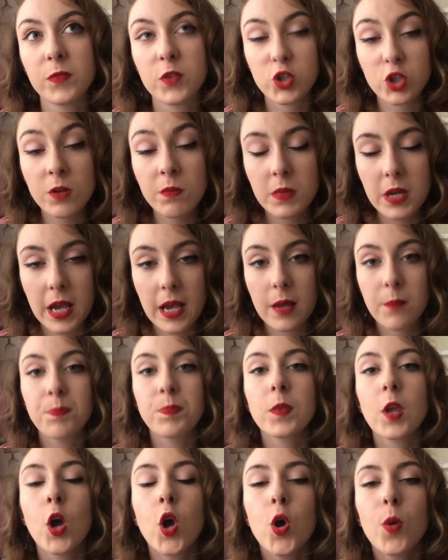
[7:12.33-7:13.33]
chimney.
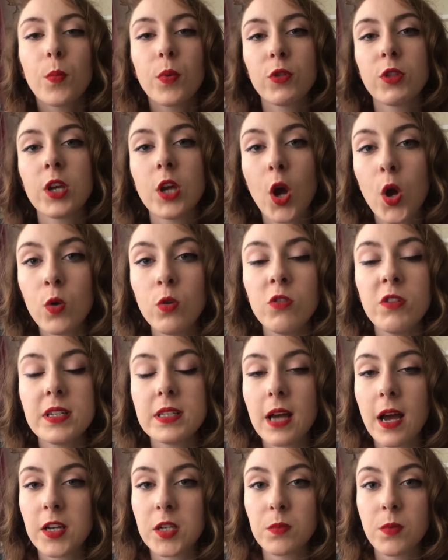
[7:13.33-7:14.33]
But the owner
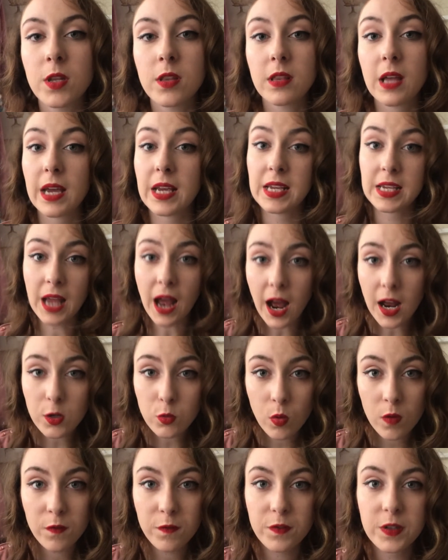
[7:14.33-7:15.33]
is adamant that he had
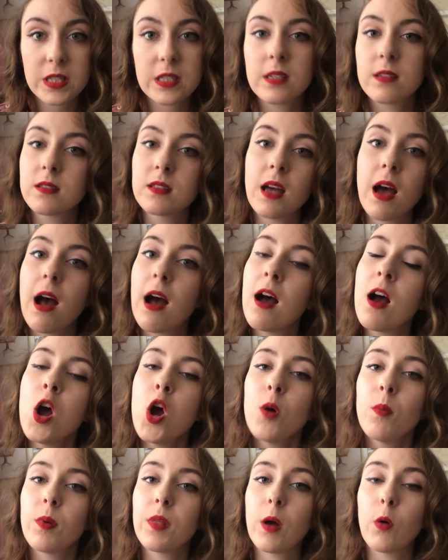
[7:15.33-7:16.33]
one fitted there,
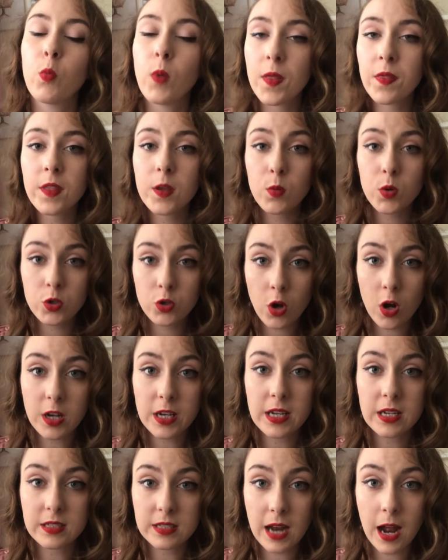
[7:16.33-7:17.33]
but that when they were
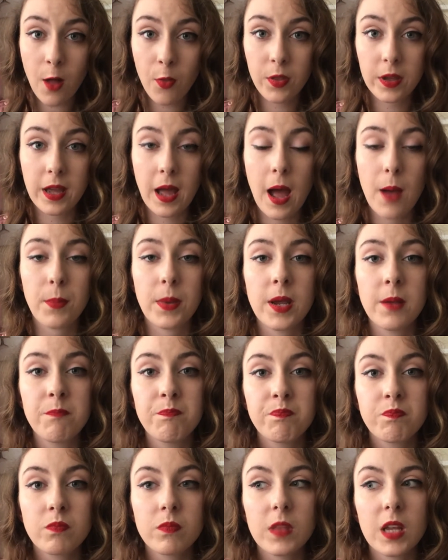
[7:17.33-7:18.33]
knocking down the
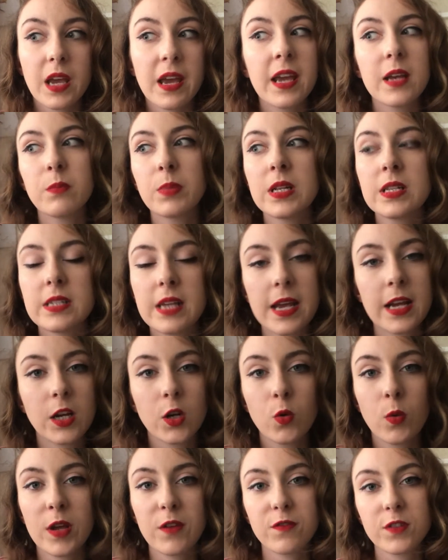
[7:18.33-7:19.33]
cabin, it had been
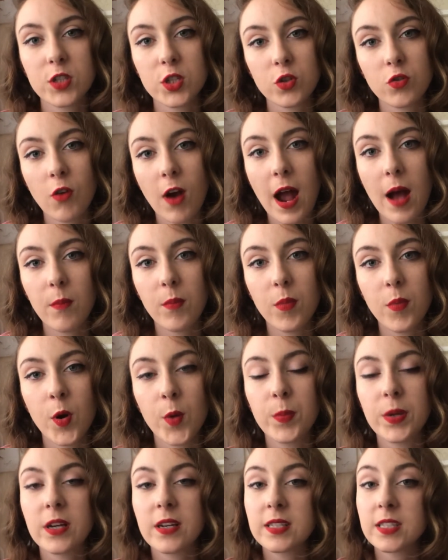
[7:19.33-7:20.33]
taken away for scrap.
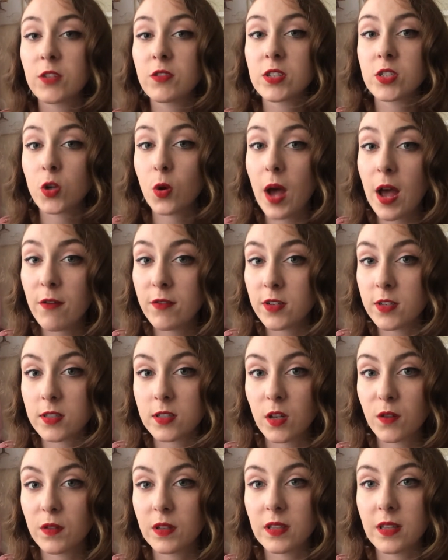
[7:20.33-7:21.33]
But because there is no
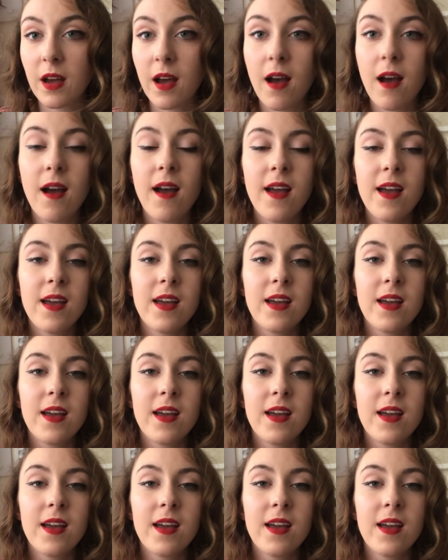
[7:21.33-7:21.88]
evidence of it there,